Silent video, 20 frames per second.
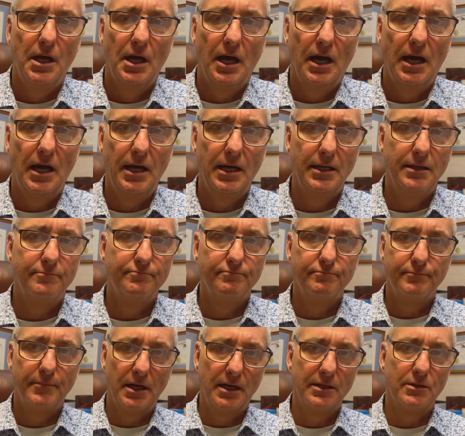I
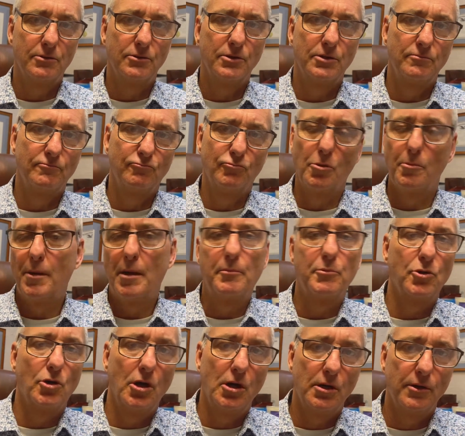don't
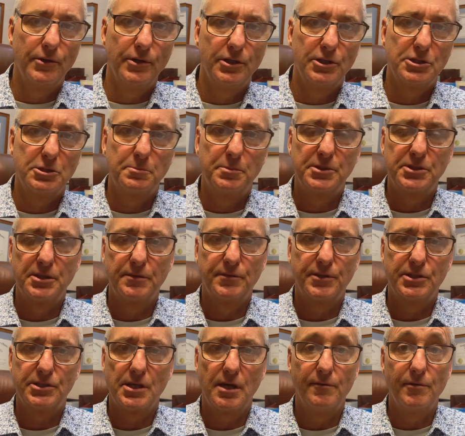remember all the
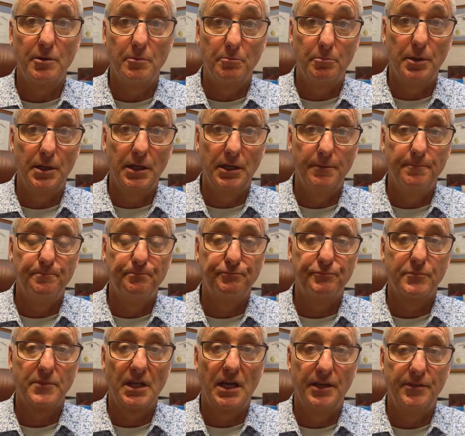specifics of it, but
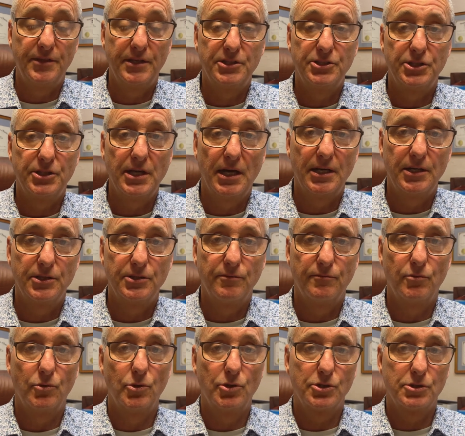I think she got a
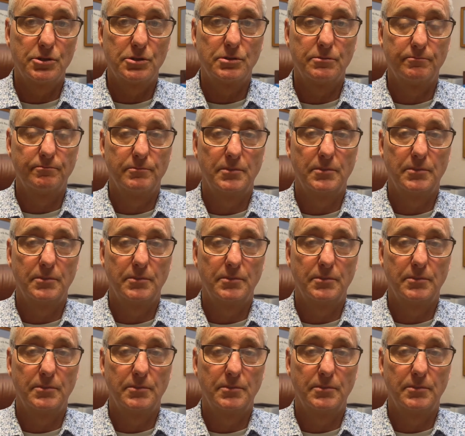divorce